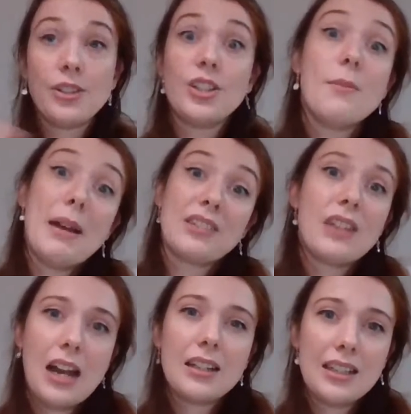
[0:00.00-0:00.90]
to do a
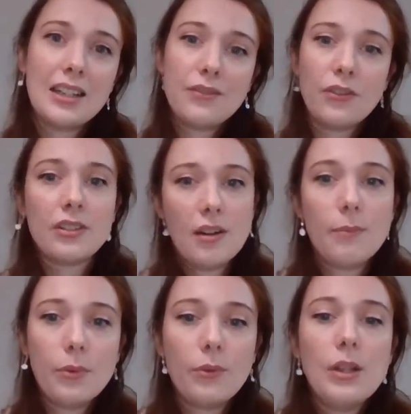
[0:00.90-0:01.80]
meta-analysis, for
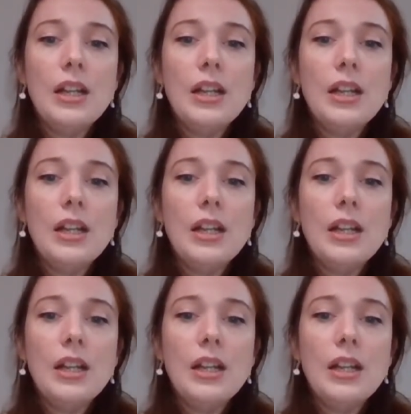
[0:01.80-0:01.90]
example.